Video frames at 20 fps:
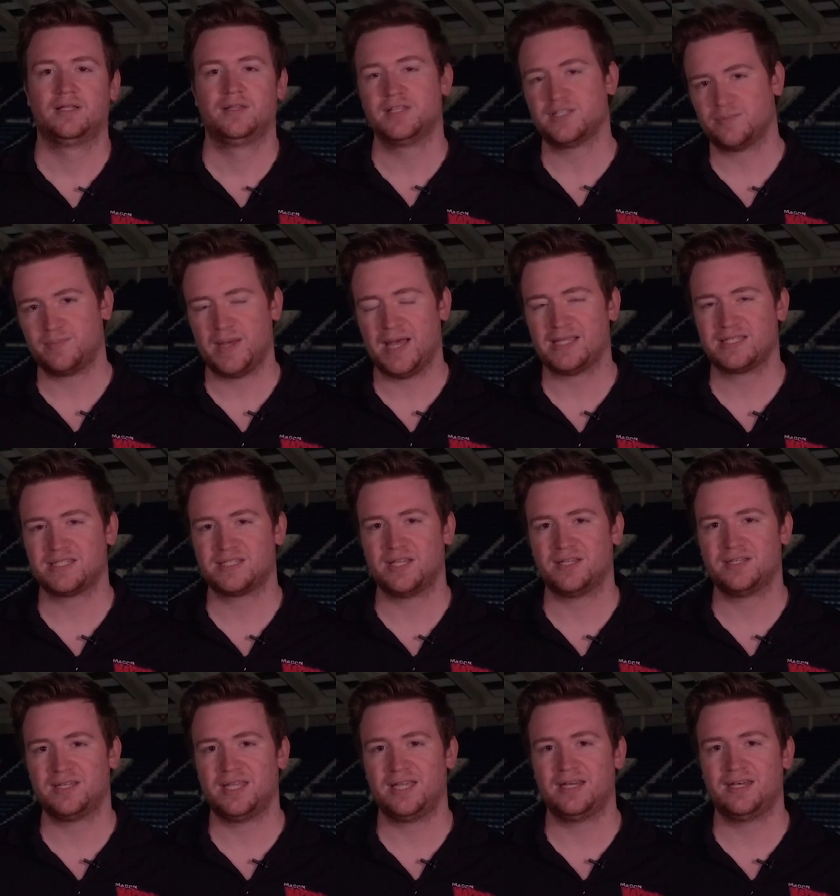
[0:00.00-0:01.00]
This past
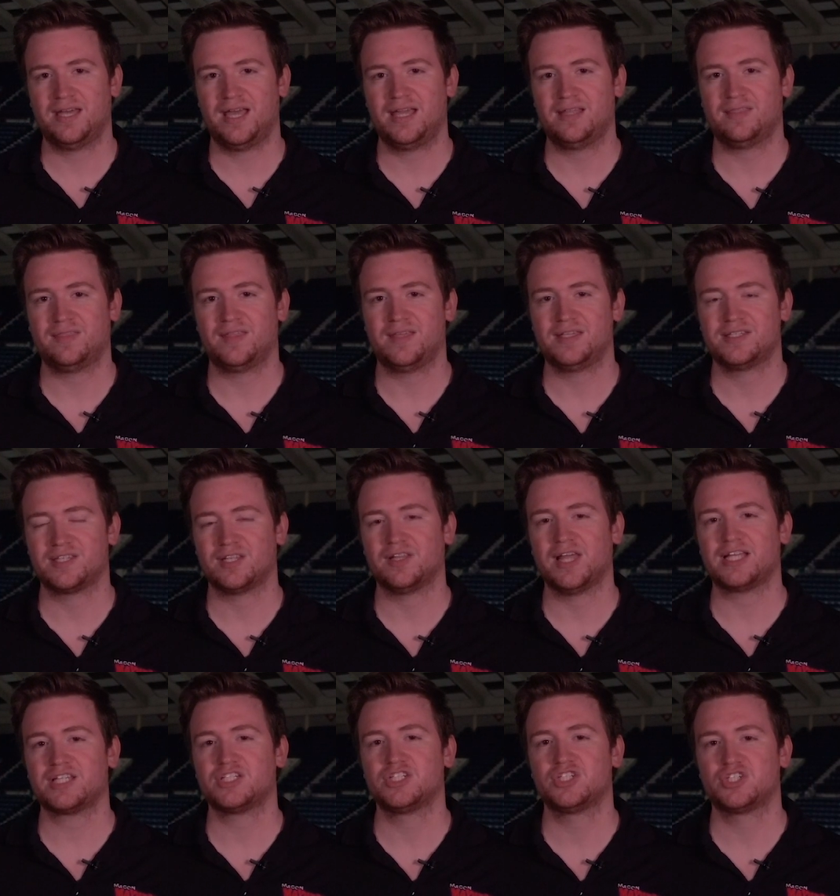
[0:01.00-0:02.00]
Sunday night, the
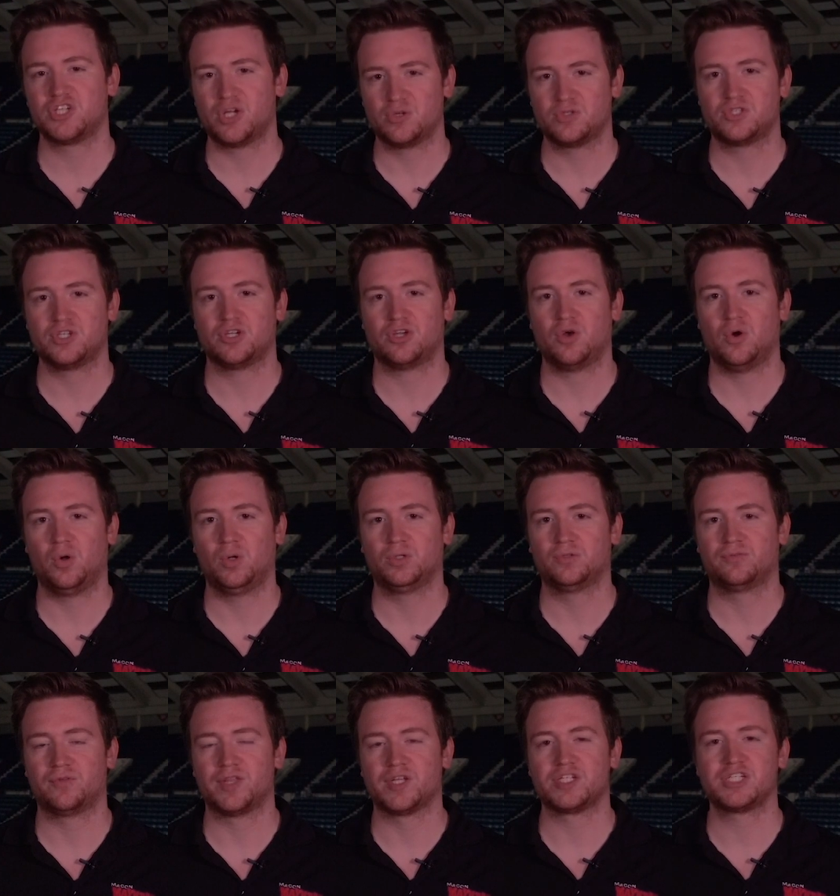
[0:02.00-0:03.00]
selection show took
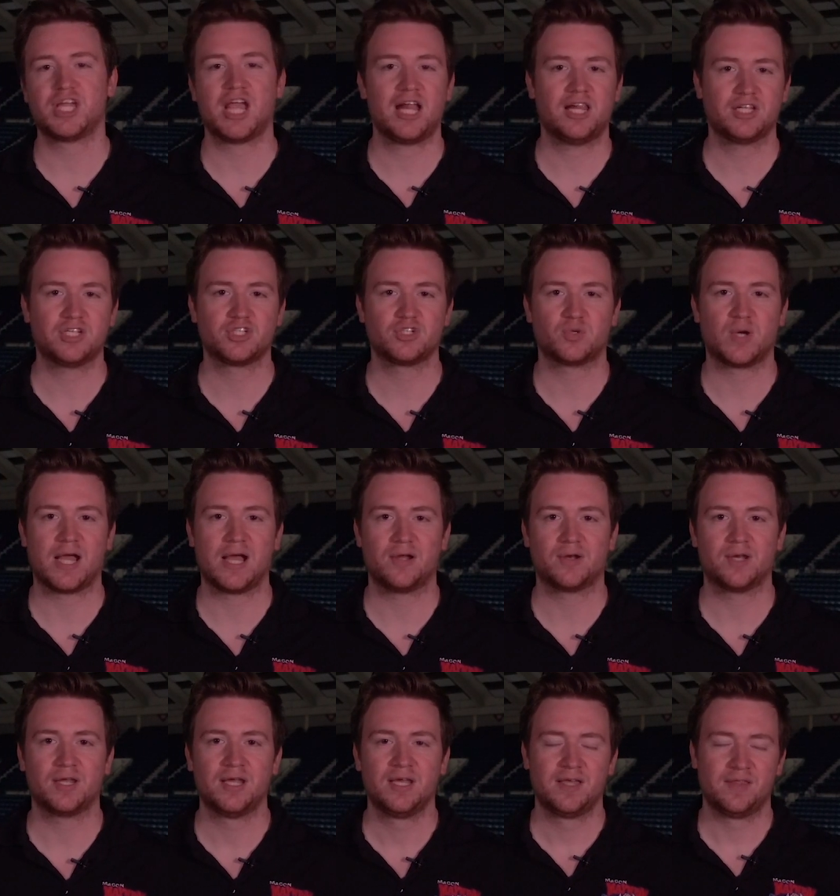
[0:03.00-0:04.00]
hold for the challenge
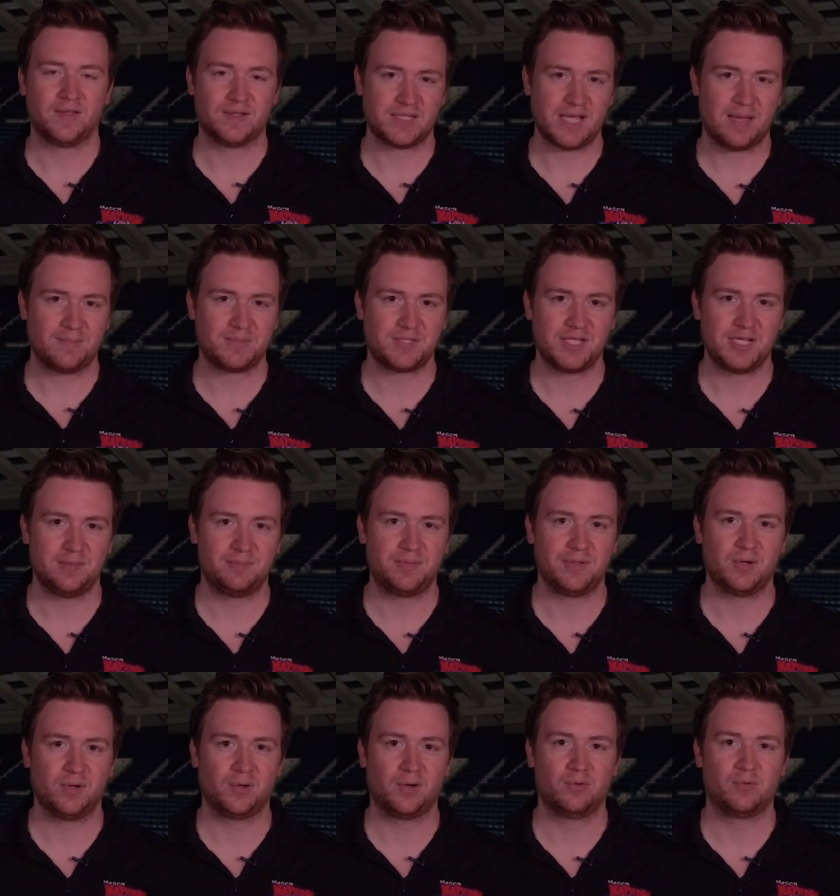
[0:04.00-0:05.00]
round. The top-seeded
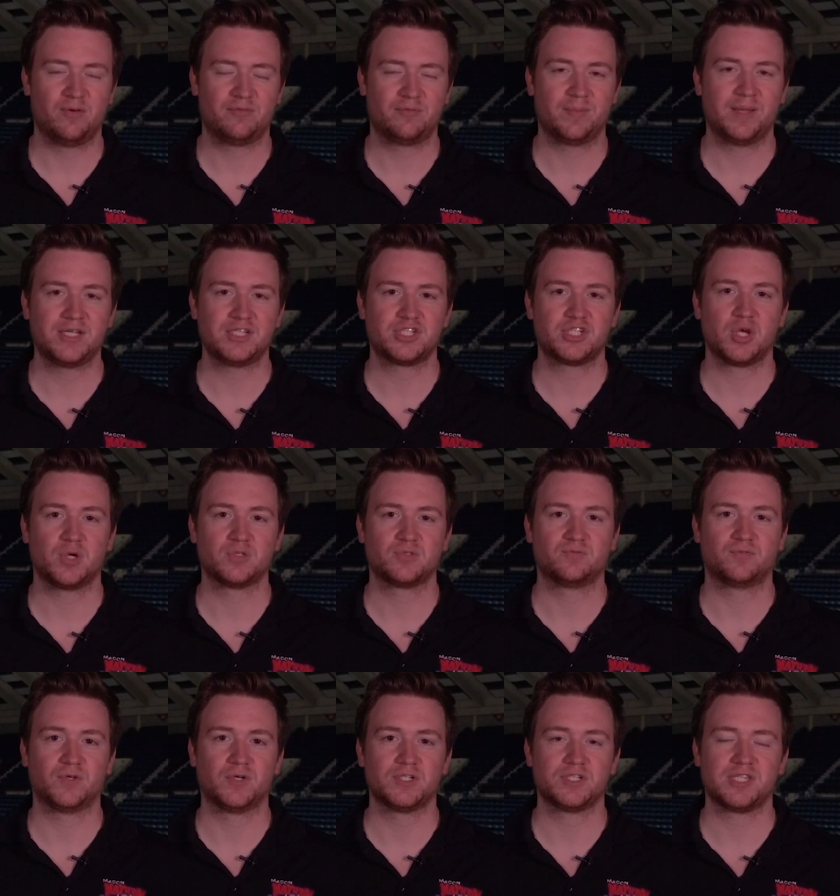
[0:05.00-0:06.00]
Peoria Rivermen chose
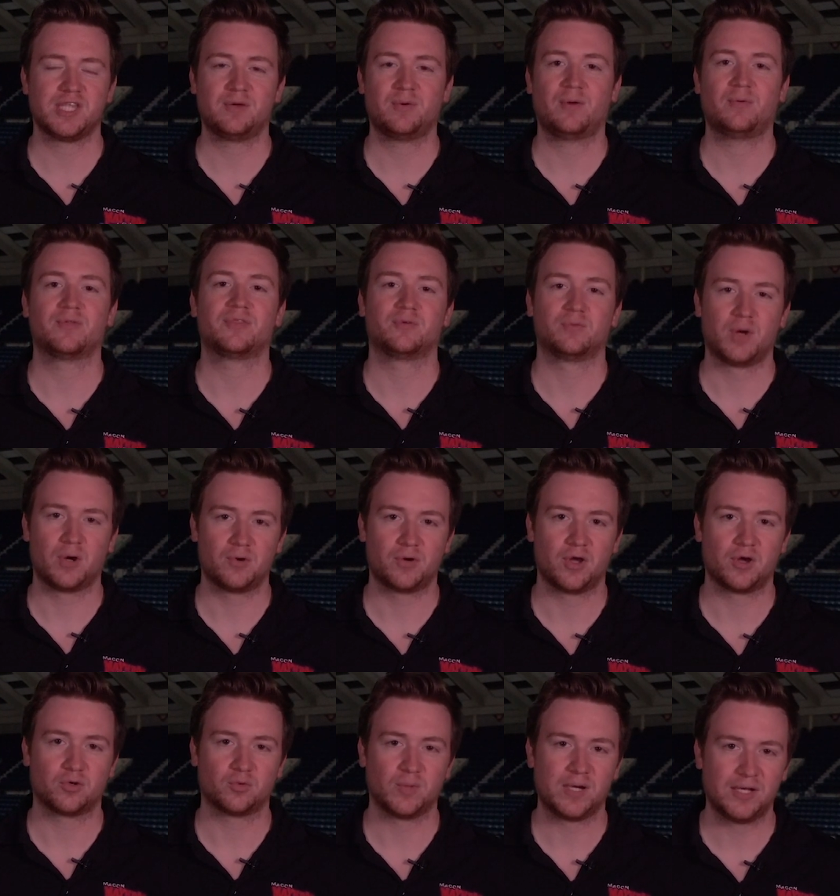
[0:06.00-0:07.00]
first. They went with the
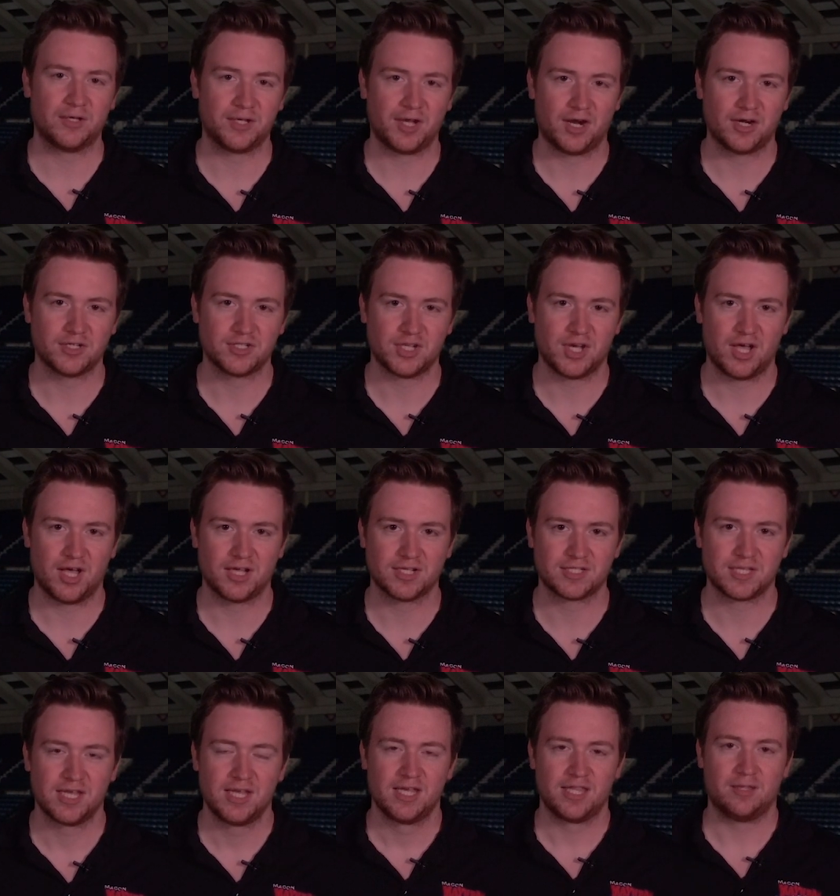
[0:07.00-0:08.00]
Roanoke Rail Yard
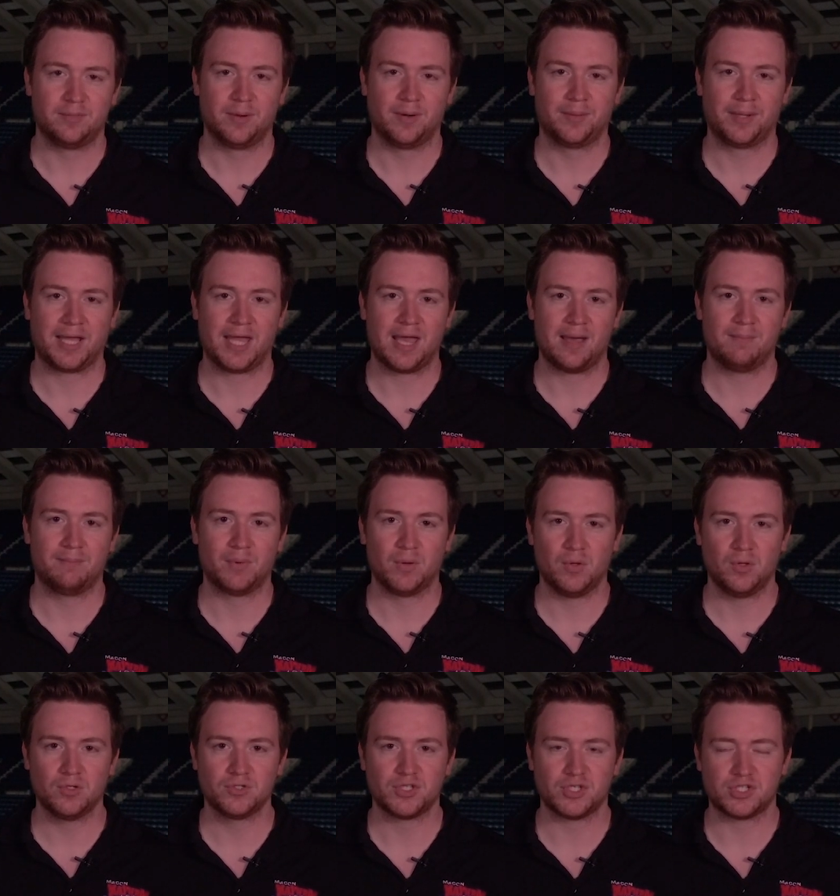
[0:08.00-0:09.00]
Dogs. The Birmingham
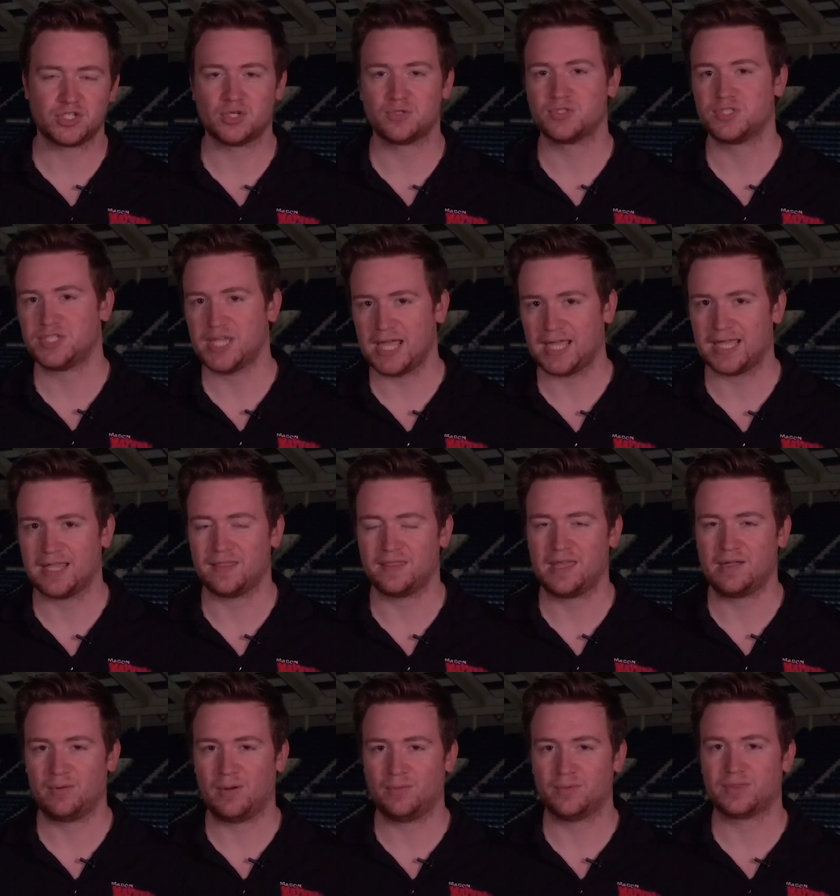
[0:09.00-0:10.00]
Bulls chose second.
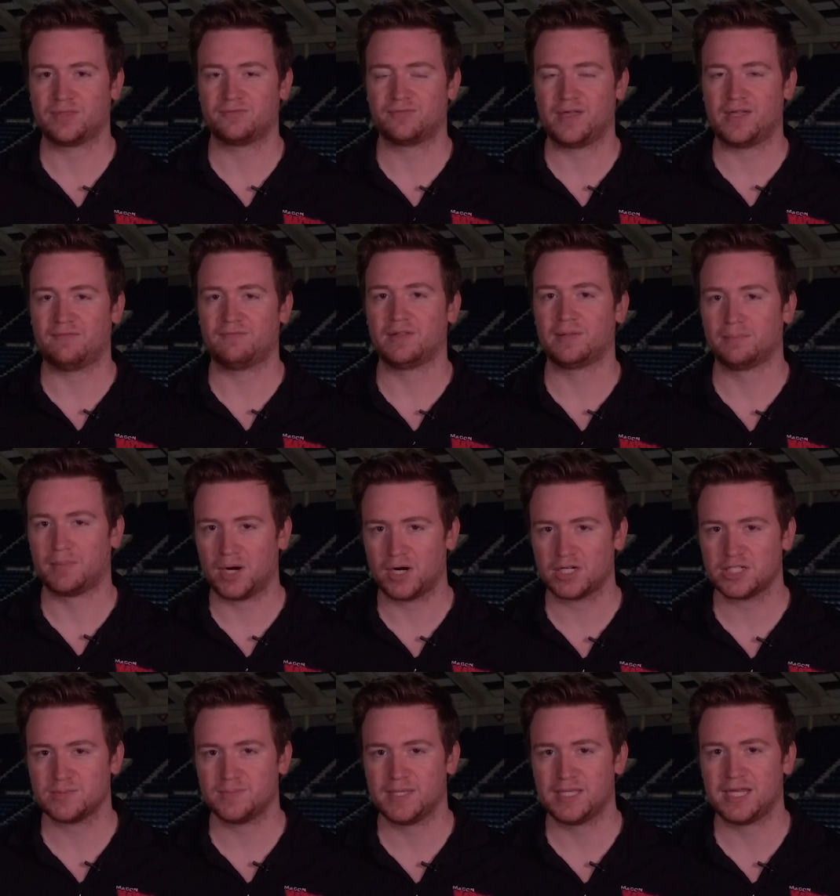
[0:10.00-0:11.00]
They went with the Fayetteville
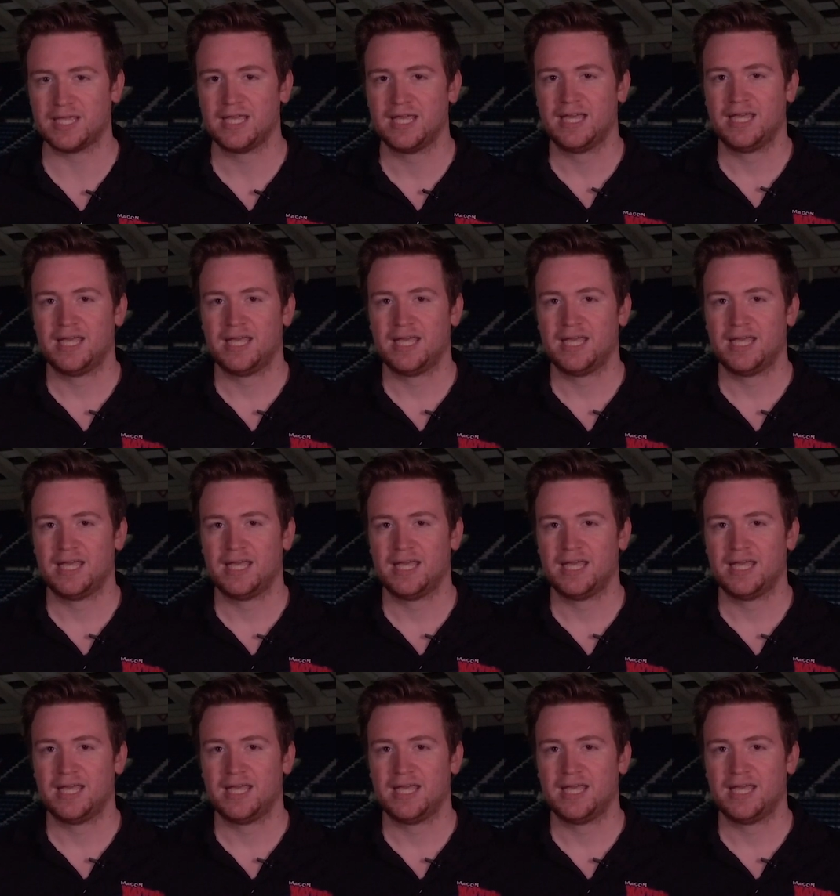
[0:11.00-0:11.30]
Marksmen.